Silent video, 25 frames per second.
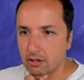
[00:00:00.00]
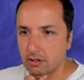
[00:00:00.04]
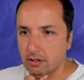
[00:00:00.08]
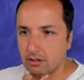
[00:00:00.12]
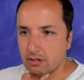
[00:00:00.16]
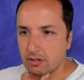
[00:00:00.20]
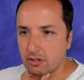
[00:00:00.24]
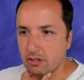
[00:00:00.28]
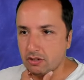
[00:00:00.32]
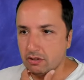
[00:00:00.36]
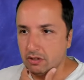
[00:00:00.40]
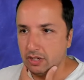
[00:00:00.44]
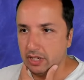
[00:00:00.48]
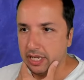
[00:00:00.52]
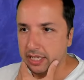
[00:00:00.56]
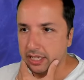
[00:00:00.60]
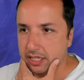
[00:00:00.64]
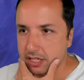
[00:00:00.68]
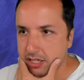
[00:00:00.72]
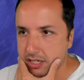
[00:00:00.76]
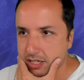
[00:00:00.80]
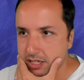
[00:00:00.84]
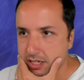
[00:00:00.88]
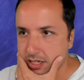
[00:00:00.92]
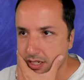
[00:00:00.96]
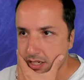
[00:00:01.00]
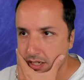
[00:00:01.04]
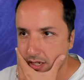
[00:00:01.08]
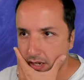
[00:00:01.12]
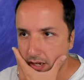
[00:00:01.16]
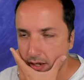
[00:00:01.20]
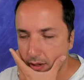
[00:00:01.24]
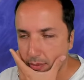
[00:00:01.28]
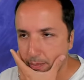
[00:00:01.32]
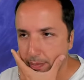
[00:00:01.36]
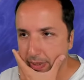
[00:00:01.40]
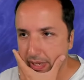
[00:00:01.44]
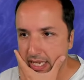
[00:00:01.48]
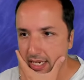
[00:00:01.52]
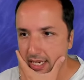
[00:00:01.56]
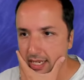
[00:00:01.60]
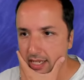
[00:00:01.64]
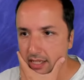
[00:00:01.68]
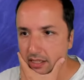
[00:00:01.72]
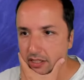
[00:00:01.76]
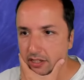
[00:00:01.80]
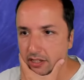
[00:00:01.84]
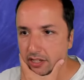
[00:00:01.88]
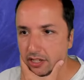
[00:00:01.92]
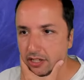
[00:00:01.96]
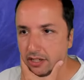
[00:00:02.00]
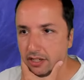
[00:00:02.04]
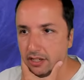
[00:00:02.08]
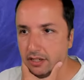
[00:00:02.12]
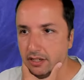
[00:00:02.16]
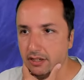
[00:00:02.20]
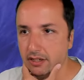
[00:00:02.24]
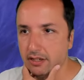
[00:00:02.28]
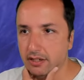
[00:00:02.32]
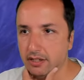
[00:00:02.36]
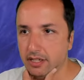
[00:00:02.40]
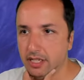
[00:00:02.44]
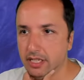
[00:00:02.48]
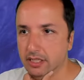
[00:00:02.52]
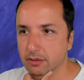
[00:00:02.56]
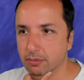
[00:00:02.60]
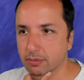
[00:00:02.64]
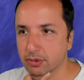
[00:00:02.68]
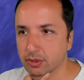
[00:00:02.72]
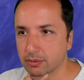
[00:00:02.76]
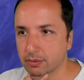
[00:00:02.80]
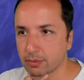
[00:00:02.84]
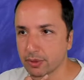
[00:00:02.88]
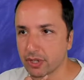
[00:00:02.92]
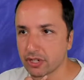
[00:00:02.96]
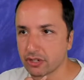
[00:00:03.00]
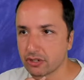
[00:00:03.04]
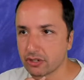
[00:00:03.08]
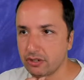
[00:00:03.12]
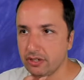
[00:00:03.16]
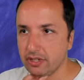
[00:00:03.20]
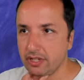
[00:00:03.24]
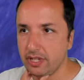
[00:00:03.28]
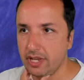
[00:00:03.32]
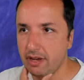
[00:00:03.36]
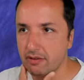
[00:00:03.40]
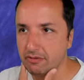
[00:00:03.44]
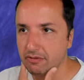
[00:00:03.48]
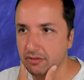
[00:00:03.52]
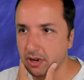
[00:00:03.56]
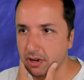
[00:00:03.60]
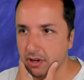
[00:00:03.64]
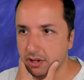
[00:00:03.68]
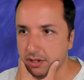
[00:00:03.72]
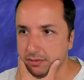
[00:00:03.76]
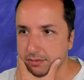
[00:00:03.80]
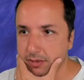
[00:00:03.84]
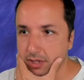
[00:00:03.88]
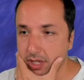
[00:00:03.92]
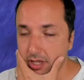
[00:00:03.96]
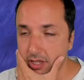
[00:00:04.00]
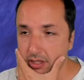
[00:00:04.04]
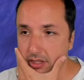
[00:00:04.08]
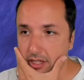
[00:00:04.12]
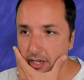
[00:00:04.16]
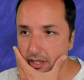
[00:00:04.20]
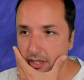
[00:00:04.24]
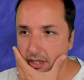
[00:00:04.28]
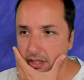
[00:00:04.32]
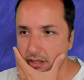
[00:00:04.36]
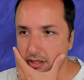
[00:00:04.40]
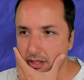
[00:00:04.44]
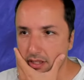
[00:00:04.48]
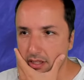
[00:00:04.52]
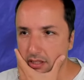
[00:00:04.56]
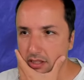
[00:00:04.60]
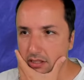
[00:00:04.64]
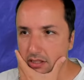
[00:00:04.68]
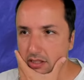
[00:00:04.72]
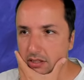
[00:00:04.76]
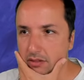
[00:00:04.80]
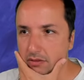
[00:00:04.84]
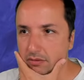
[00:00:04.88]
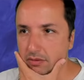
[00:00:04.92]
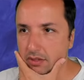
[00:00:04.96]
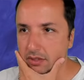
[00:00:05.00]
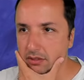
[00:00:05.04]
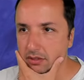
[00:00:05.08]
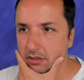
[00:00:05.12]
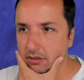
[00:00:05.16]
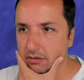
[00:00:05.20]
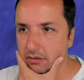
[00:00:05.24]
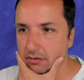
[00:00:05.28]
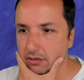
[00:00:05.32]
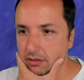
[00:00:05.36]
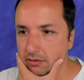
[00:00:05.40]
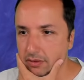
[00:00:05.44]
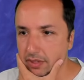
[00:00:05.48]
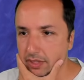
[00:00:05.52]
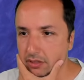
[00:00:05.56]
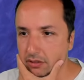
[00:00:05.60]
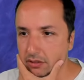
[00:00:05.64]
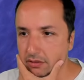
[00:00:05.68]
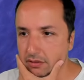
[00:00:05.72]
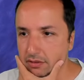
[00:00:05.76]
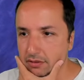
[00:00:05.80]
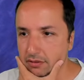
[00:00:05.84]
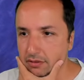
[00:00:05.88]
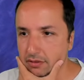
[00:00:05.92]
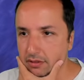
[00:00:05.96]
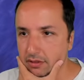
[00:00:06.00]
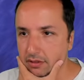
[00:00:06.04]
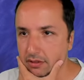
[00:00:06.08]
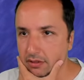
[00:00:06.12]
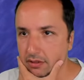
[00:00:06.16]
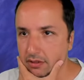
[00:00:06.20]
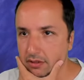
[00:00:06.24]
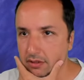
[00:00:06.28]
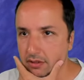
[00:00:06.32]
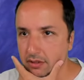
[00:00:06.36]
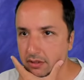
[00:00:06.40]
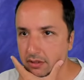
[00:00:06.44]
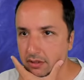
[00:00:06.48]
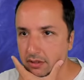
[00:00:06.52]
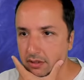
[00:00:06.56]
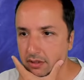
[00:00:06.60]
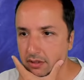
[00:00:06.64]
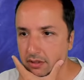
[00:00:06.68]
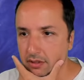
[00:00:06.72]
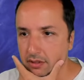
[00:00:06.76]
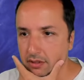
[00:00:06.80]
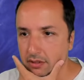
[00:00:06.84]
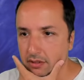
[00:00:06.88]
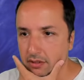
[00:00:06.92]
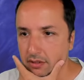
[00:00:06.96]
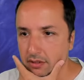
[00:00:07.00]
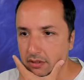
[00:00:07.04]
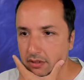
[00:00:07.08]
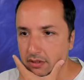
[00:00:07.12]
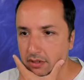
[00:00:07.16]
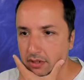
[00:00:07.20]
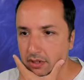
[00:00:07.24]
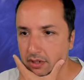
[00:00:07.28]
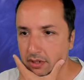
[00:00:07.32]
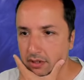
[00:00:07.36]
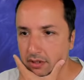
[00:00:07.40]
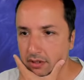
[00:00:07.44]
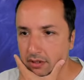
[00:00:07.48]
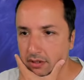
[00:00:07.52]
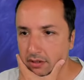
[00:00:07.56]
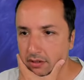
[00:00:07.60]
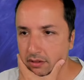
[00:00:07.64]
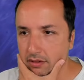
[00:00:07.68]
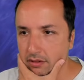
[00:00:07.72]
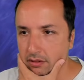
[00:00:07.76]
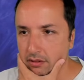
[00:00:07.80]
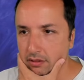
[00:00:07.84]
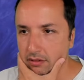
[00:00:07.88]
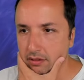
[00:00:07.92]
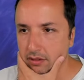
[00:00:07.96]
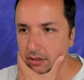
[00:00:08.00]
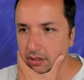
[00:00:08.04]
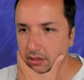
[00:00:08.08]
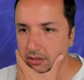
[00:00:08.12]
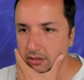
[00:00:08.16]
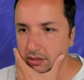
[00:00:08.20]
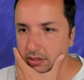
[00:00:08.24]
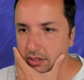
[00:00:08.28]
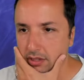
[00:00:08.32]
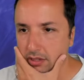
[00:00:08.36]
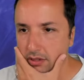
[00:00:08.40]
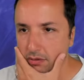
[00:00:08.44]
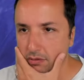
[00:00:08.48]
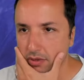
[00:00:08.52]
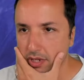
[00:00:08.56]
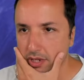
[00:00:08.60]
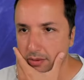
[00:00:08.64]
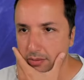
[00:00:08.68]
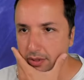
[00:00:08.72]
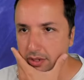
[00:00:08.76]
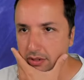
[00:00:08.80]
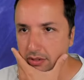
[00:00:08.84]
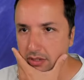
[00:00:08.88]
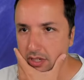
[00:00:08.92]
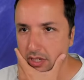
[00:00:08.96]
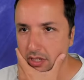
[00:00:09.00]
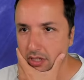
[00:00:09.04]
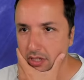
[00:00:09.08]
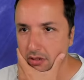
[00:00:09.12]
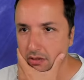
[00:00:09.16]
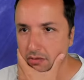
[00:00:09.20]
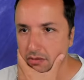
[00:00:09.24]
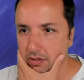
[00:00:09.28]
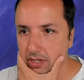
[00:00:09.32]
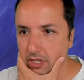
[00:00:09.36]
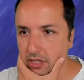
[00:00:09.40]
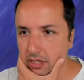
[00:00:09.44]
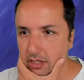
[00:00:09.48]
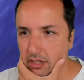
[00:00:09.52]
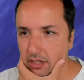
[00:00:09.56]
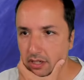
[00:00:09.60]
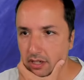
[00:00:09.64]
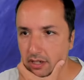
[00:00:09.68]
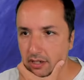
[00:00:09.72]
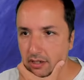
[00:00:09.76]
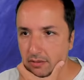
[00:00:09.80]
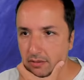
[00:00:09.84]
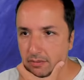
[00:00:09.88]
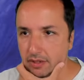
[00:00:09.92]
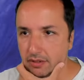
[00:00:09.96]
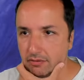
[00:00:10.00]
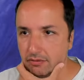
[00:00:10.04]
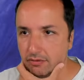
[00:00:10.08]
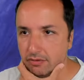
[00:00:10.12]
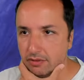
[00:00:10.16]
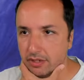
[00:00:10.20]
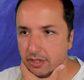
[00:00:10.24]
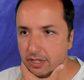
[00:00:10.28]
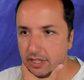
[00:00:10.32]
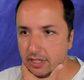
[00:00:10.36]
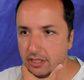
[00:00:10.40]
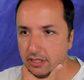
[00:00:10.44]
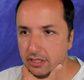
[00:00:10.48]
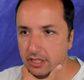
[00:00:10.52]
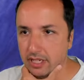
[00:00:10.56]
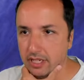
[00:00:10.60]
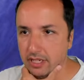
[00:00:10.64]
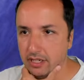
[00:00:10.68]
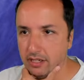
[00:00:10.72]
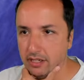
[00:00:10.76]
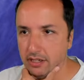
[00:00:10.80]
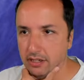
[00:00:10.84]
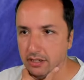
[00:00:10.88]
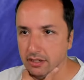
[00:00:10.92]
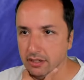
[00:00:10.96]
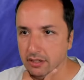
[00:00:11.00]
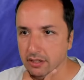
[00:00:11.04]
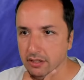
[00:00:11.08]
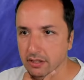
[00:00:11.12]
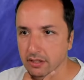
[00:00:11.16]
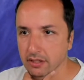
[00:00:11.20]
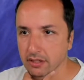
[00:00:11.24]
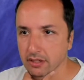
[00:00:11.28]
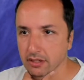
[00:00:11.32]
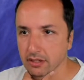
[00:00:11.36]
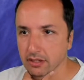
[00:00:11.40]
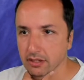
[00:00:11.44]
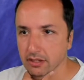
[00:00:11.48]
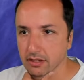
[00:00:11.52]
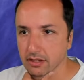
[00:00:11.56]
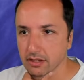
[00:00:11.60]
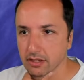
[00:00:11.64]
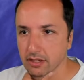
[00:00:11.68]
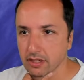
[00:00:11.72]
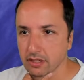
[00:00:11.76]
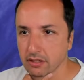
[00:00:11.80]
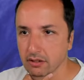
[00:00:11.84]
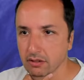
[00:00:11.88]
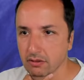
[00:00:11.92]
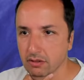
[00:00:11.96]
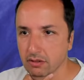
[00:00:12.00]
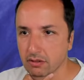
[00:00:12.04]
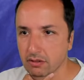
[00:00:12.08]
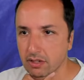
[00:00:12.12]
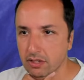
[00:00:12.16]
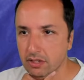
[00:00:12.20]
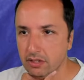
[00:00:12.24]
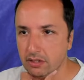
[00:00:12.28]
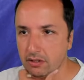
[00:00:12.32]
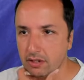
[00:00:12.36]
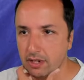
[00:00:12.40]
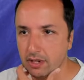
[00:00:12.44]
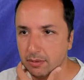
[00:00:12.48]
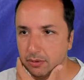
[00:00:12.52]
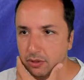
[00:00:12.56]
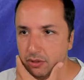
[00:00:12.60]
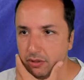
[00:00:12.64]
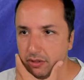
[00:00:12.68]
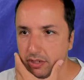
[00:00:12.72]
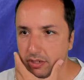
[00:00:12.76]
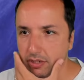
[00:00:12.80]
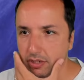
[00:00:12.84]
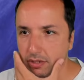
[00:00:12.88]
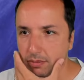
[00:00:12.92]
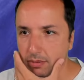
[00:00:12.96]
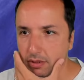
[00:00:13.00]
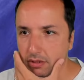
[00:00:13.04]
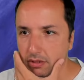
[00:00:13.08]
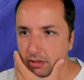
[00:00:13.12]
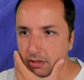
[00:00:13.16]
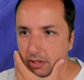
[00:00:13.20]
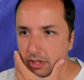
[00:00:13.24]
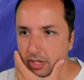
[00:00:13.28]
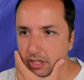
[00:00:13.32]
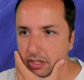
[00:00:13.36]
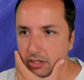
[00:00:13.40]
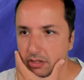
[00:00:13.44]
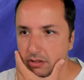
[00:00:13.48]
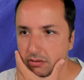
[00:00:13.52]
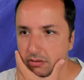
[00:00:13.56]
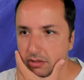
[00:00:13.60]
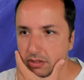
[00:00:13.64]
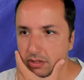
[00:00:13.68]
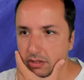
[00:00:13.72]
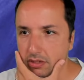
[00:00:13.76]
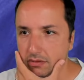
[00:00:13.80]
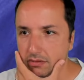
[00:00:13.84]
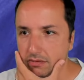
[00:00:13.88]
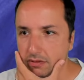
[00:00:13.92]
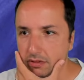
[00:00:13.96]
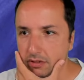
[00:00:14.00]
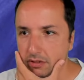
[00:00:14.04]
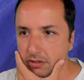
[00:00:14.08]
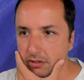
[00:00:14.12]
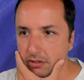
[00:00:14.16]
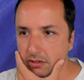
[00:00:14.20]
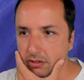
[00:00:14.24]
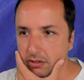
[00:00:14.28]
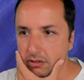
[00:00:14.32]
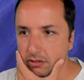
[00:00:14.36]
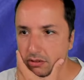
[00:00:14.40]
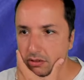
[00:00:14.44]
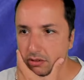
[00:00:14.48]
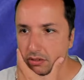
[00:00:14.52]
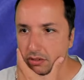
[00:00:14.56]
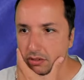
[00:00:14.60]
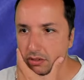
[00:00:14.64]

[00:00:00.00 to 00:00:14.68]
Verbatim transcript: So let's pin it and put pressure on the F column. Uh, yeah, I think that's the way the, the way to go. Uh, not this way, because his queen is coming for the attack. And also he's capturing this pawn. So let's do this first.